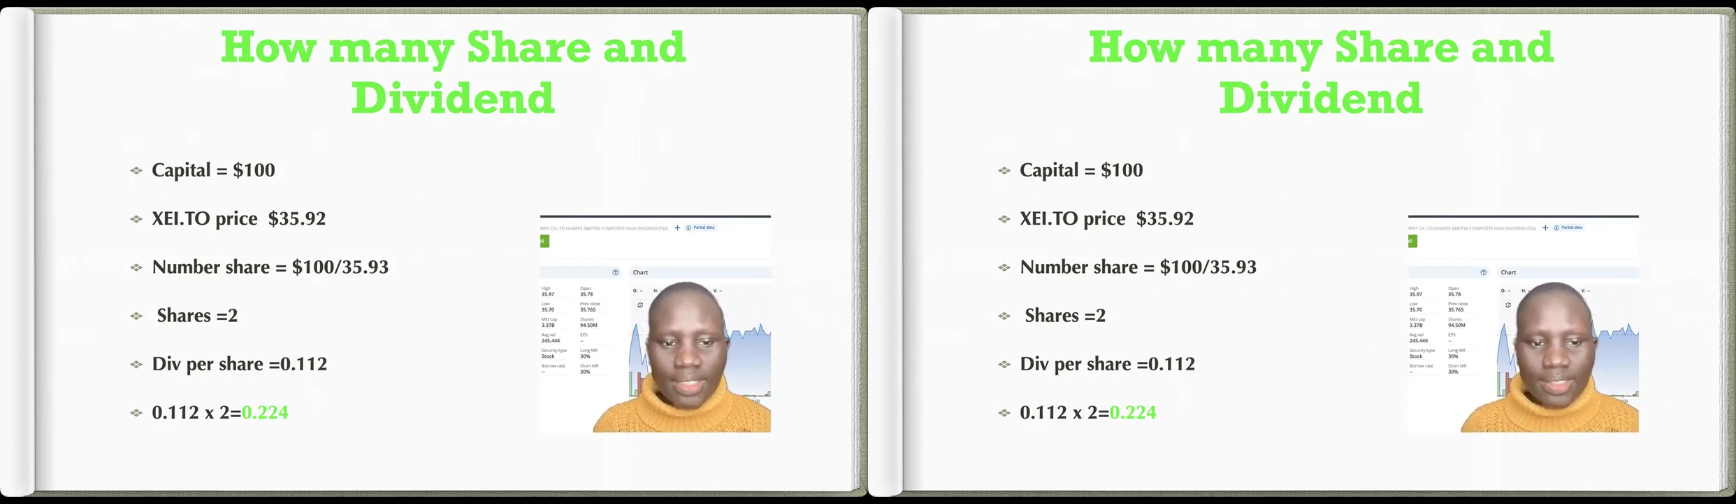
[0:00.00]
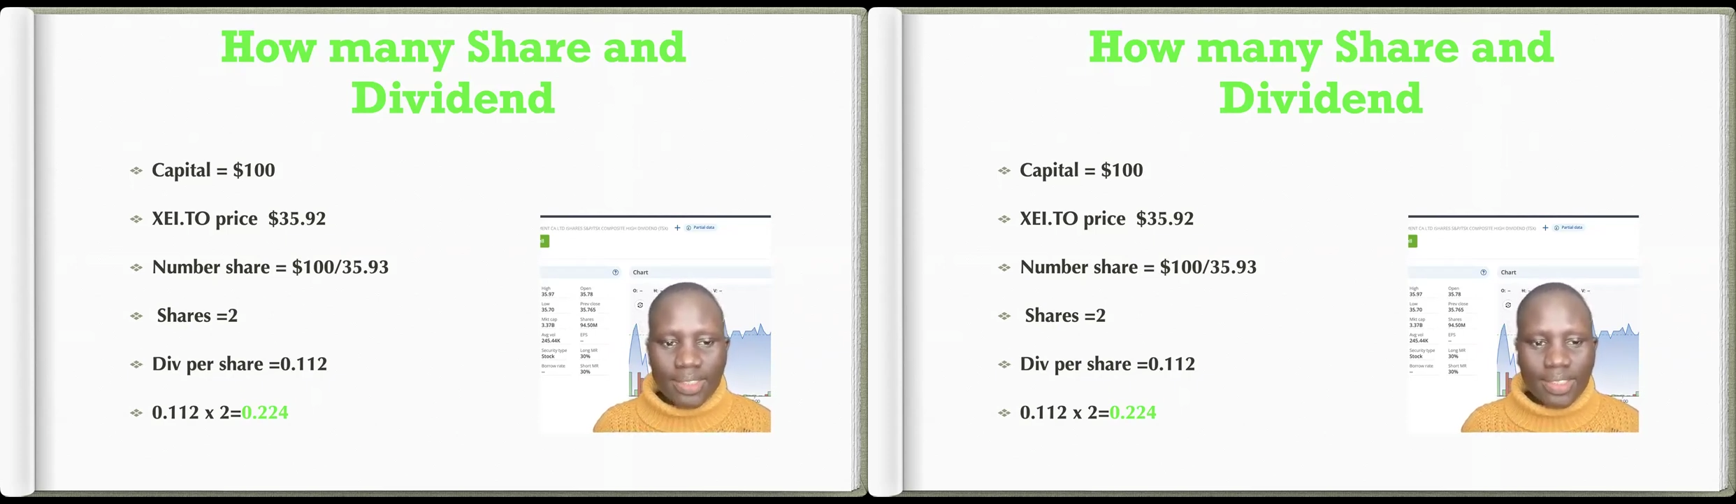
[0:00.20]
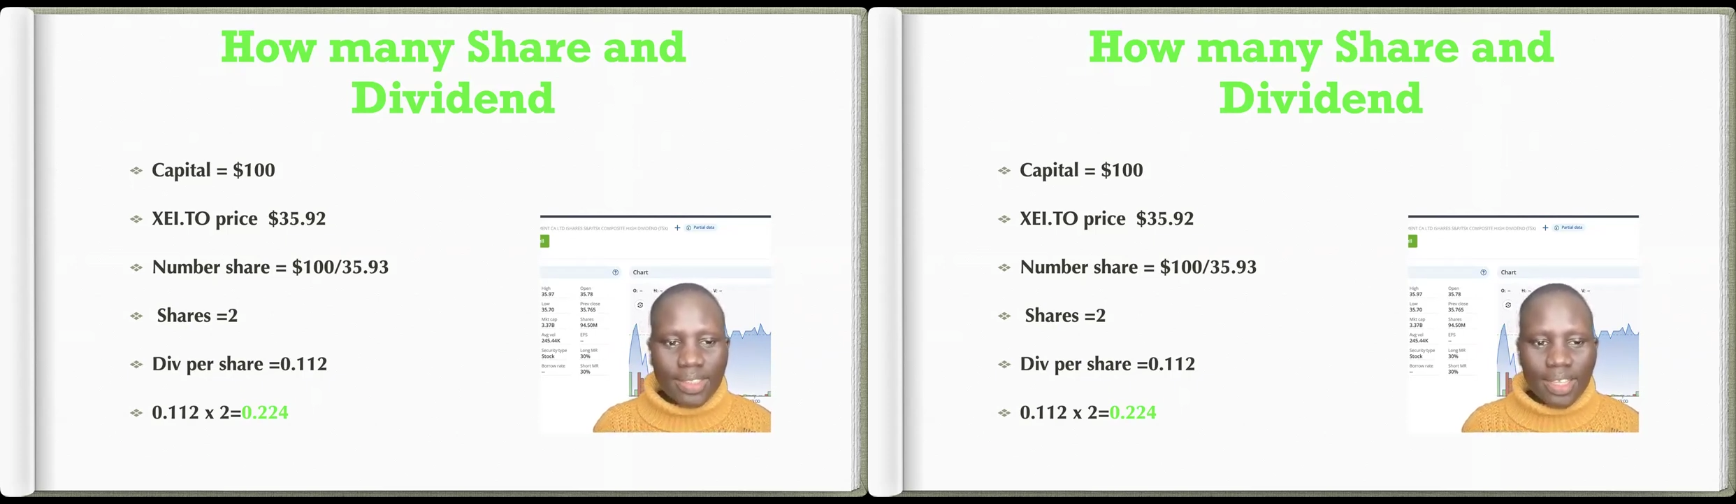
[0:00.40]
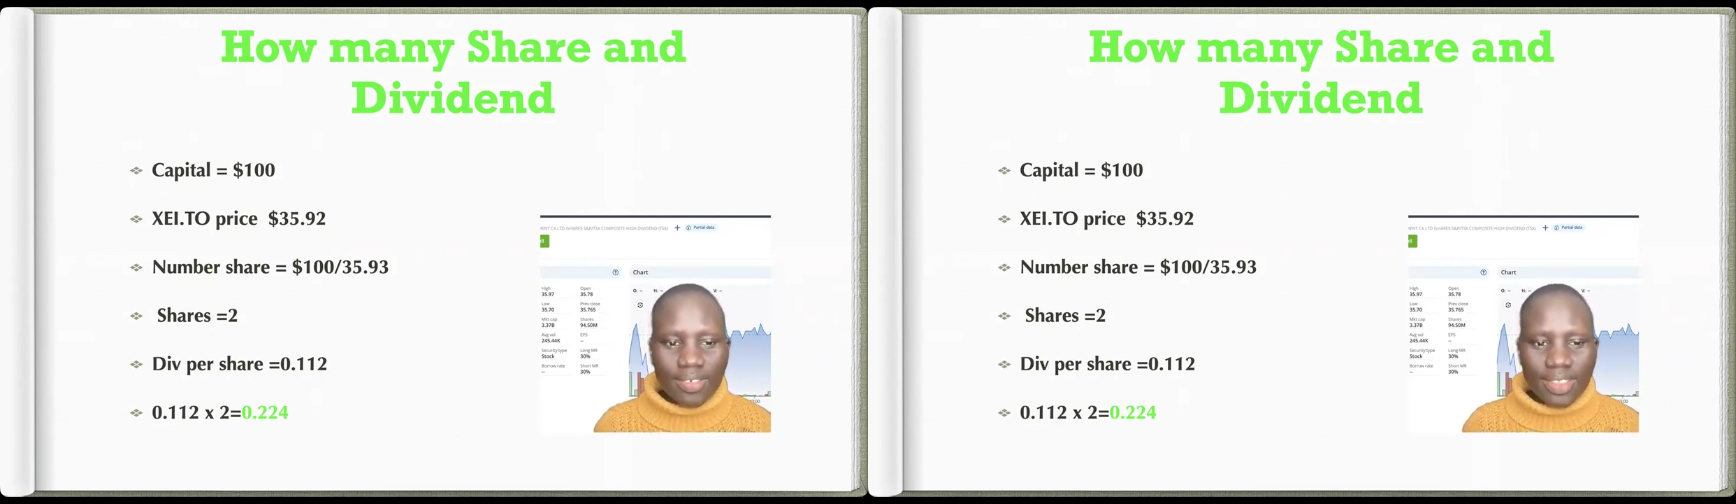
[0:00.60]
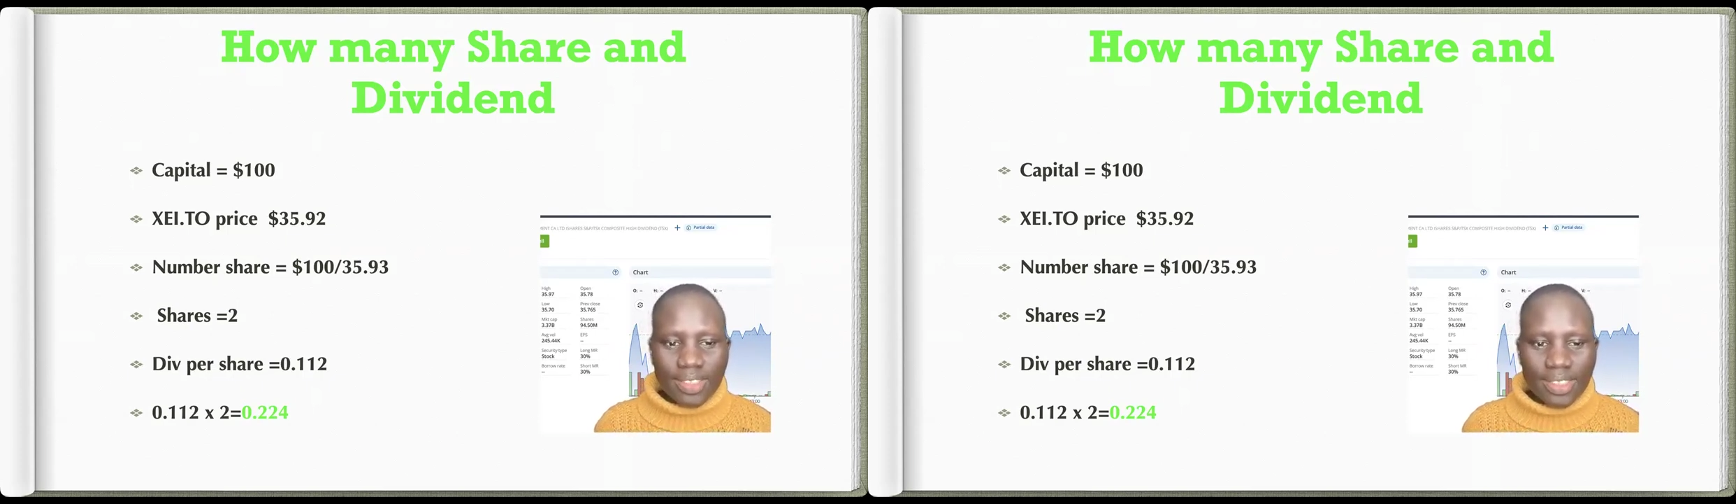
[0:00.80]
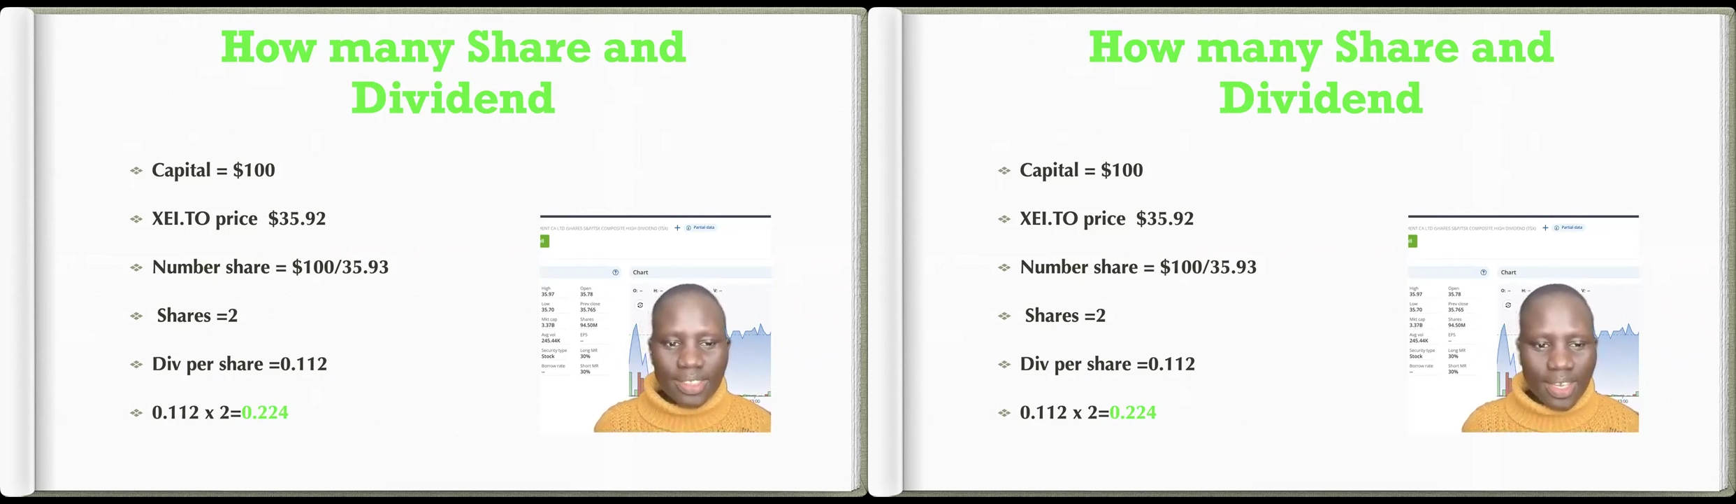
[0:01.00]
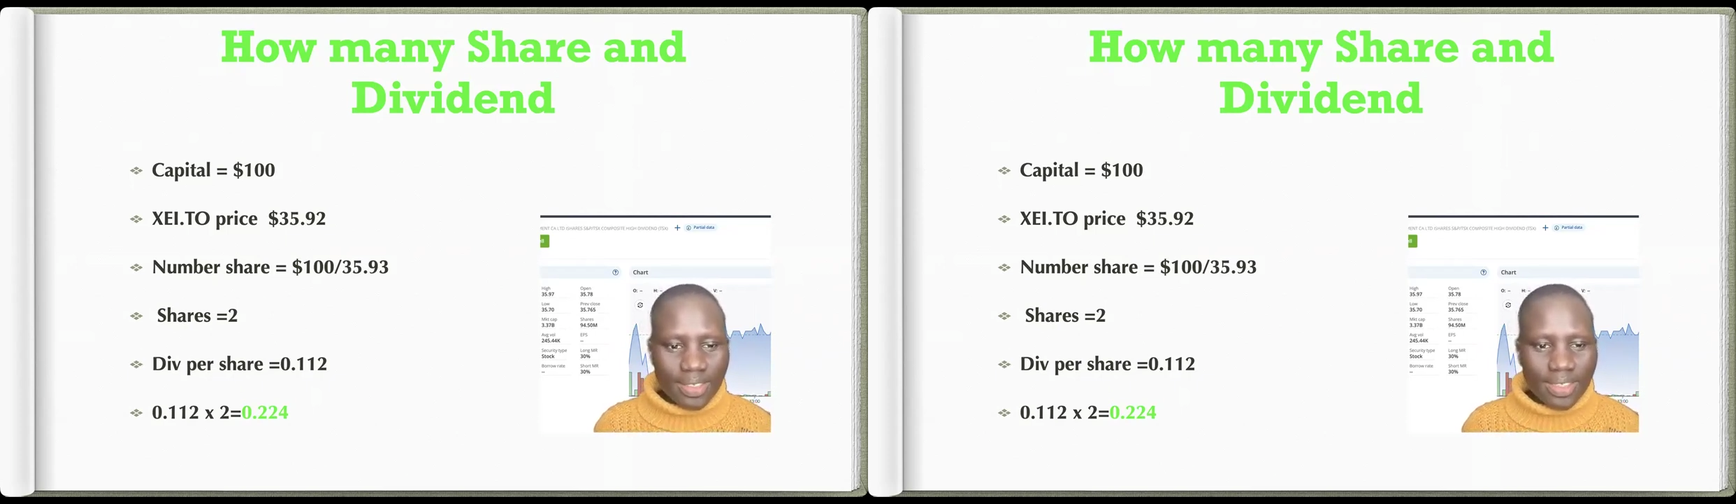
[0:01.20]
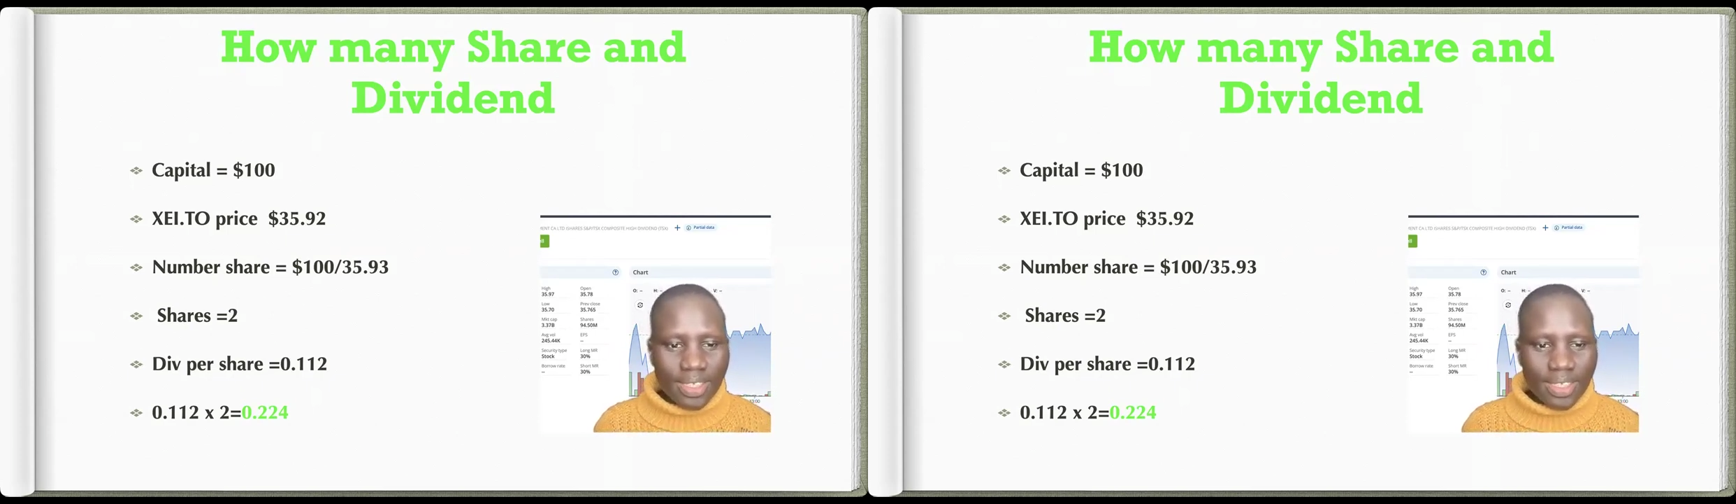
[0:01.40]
the 11 cents